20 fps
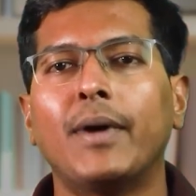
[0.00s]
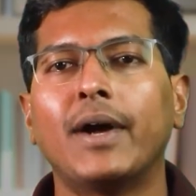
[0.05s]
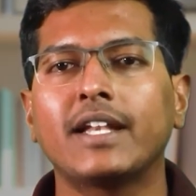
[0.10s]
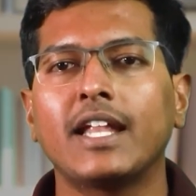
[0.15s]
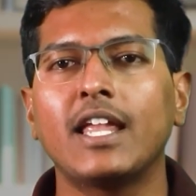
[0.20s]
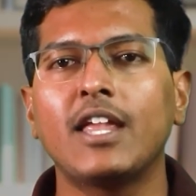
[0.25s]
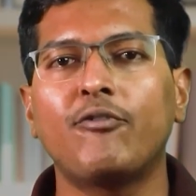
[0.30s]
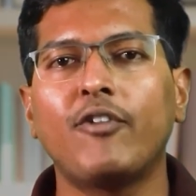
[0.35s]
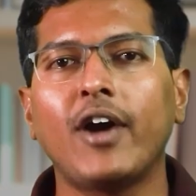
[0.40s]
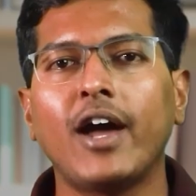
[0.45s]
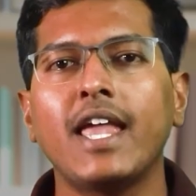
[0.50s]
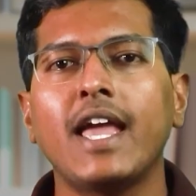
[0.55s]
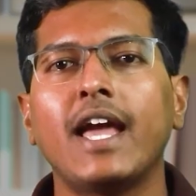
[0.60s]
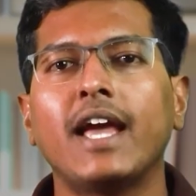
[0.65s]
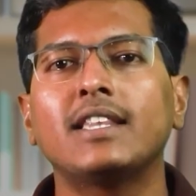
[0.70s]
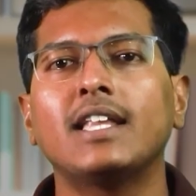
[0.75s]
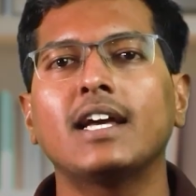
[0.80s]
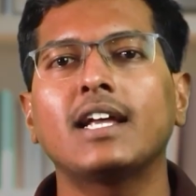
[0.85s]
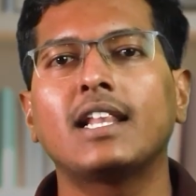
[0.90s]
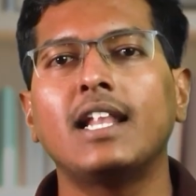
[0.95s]
But if I
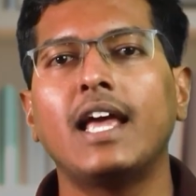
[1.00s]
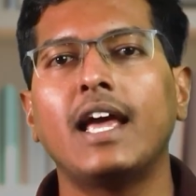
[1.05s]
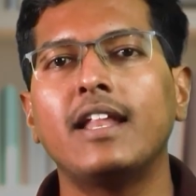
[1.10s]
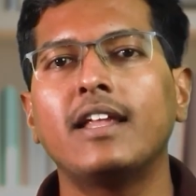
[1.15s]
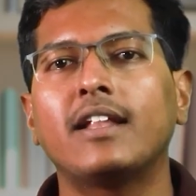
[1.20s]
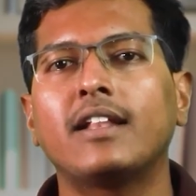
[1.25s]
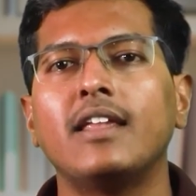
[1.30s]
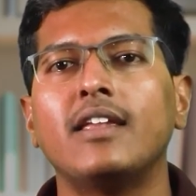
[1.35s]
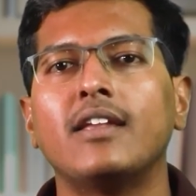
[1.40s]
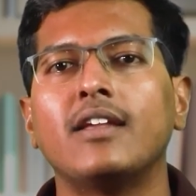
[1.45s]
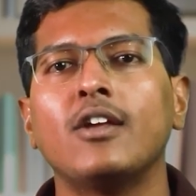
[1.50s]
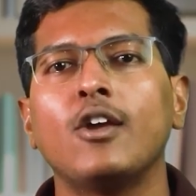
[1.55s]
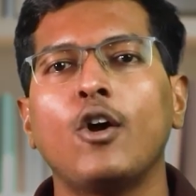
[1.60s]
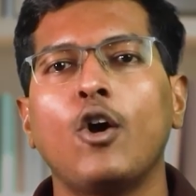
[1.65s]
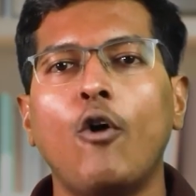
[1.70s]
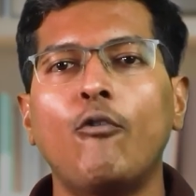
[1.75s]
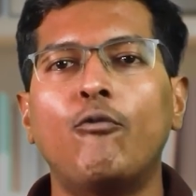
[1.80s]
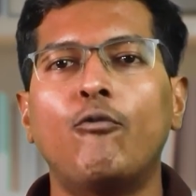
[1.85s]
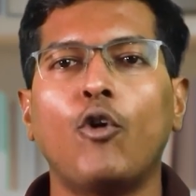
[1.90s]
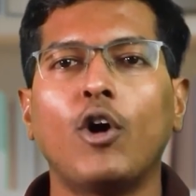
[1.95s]
had the clarity
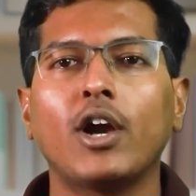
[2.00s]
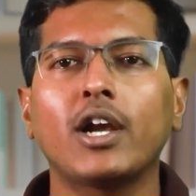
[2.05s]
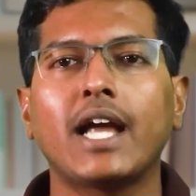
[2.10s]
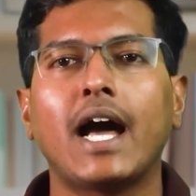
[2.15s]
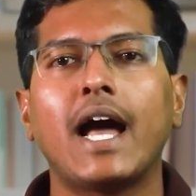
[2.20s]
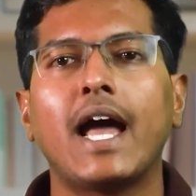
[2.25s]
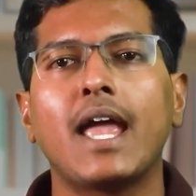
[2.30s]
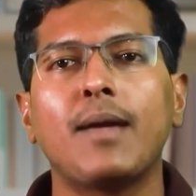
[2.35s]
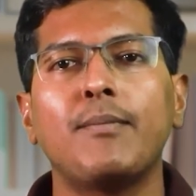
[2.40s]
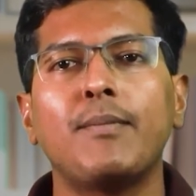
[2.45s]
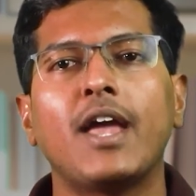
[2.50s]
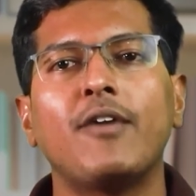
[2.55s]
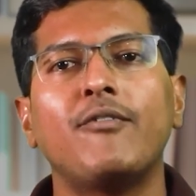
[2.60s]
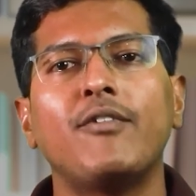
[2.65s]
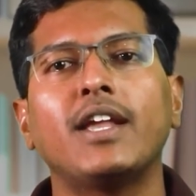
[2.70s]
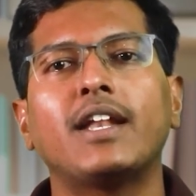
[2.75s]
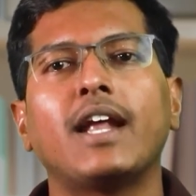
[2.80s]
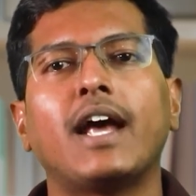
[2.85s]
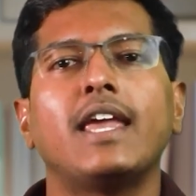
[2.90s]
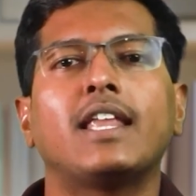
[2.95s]
of what I am
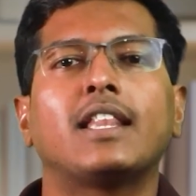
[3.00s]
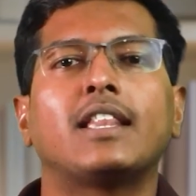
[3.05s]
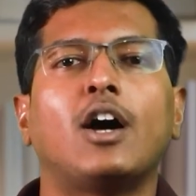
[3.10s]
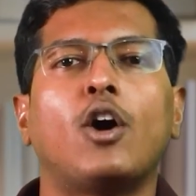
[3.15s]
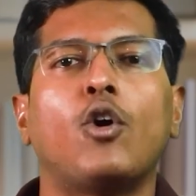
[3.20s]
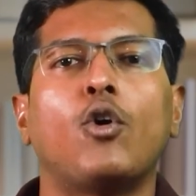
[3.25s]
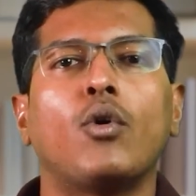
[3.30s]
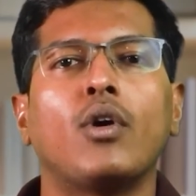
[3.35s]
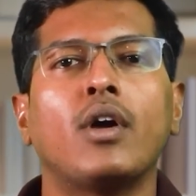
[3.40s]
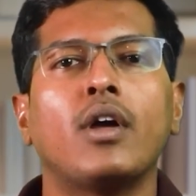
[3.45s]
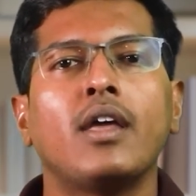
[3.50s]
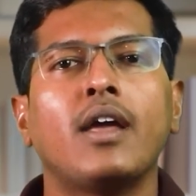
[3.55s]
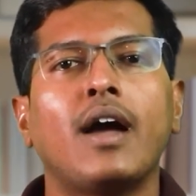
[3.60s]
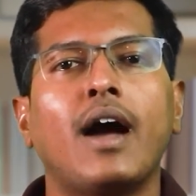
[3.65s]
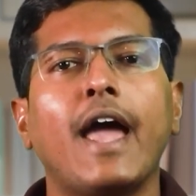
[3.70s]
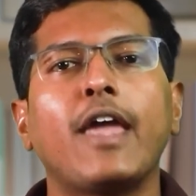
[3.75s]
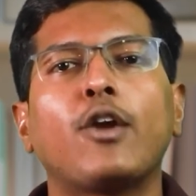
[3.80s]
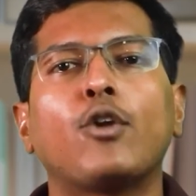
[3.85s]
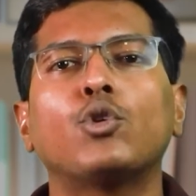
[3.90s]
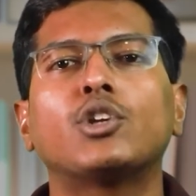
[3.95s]
having right now,
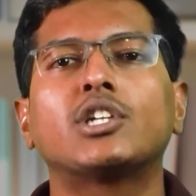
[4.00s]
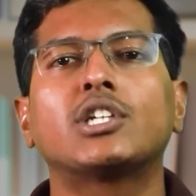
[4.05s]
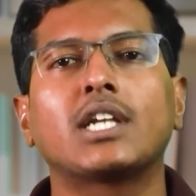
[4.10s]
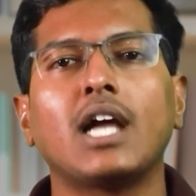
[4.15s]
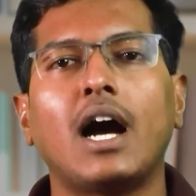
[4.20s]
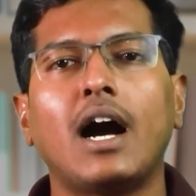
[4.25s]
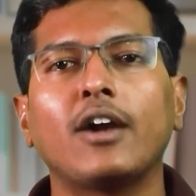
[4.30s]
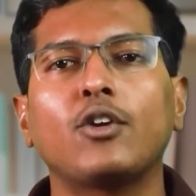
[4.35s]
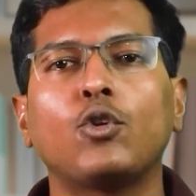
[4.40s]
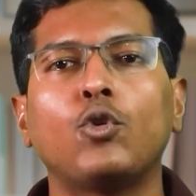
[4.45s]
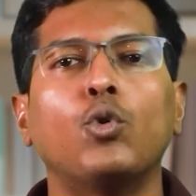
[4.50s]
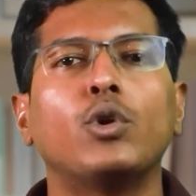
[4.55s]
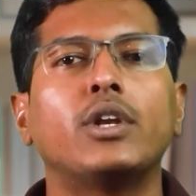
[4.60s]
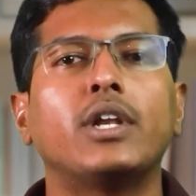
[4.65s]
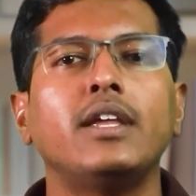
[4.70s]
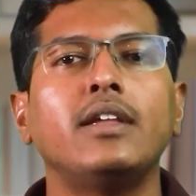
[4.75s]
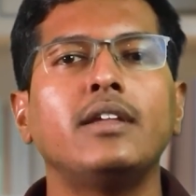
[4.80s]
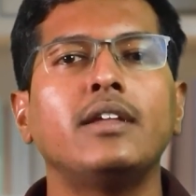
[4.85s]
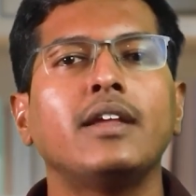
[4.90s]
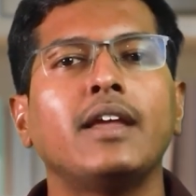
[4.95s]
I could start
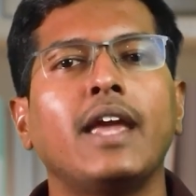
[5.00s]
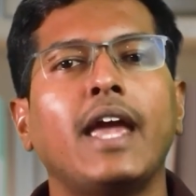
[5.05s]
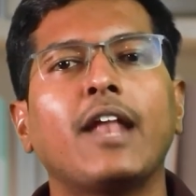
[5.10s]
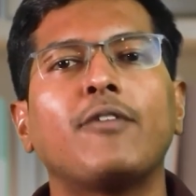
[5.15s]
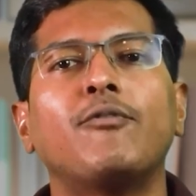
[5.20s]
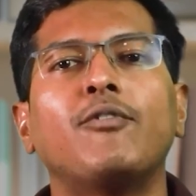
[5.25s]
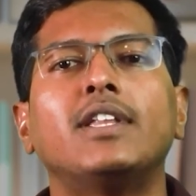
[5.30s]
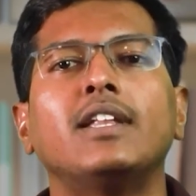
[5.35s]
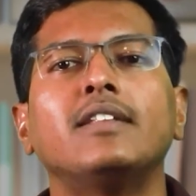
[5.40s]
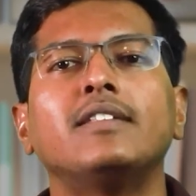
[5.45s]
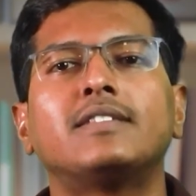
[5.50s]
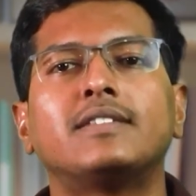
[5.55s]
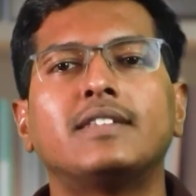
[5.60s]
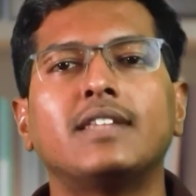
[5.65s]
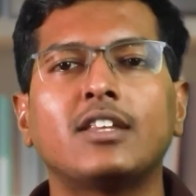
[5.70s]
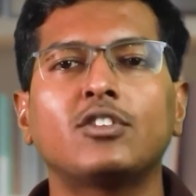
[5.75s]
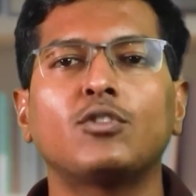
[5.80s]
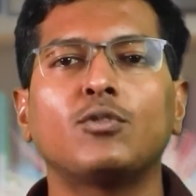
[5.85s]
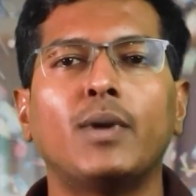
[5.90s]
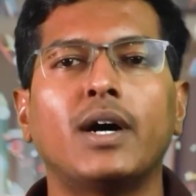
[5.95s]
coding and within
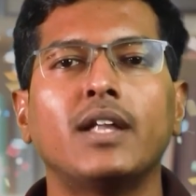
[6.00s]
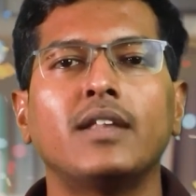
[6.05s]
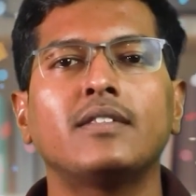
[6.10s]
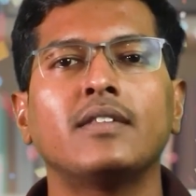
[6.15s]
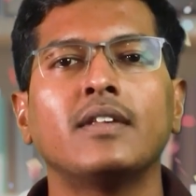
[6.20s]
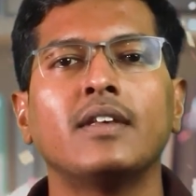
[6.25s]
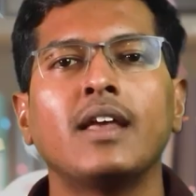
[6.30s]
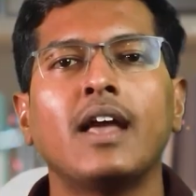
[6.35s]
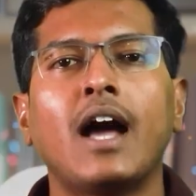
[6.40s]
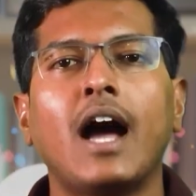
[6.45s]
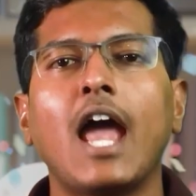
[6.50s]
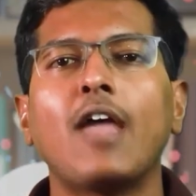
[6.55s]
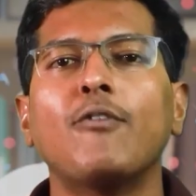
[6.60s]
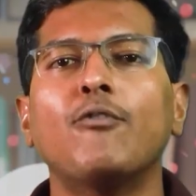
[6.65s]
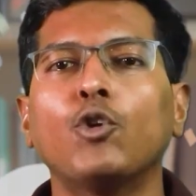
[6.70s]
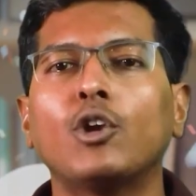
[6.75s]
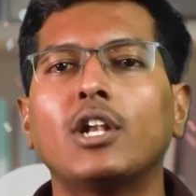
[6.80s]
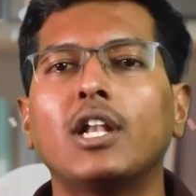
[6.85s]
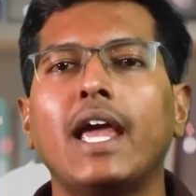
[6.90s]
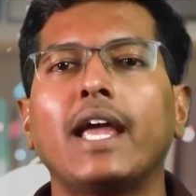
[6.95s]
6 months, I
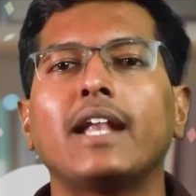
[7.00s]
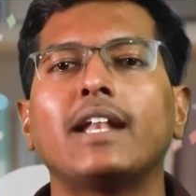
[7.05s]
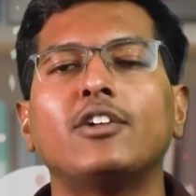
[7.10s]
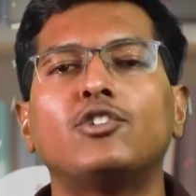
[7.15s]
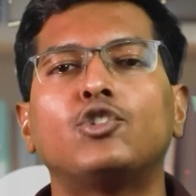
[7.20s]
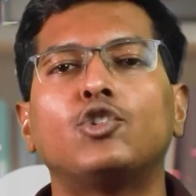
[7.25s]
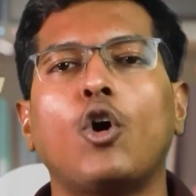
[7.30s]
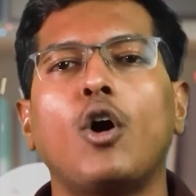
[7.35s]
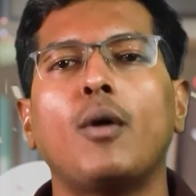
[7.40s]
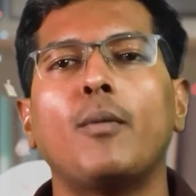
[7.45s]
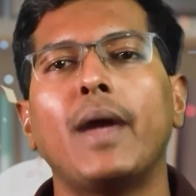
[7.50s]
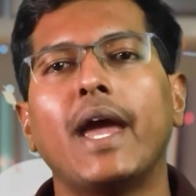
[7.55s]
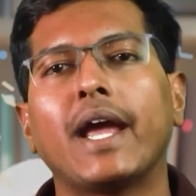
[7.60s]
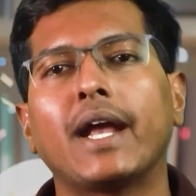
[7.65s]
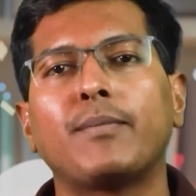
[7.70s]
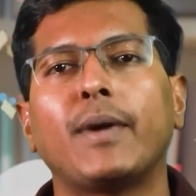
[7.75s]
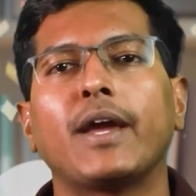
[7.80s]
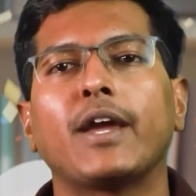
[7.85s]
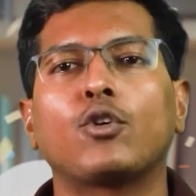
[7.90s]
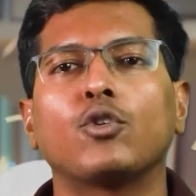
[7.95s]
would land a job
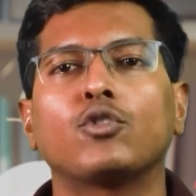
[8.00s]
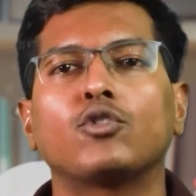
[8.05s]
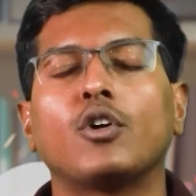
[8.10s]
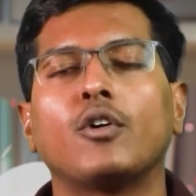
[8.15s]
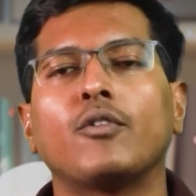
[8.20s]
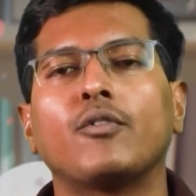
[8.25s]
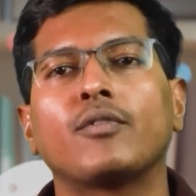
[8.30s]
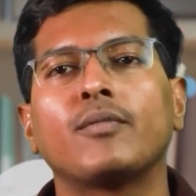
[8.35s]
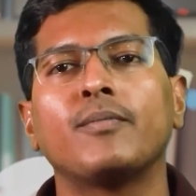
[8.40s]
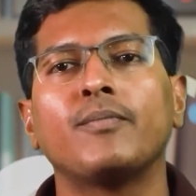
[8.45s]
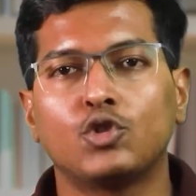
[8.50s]
at Microsoft.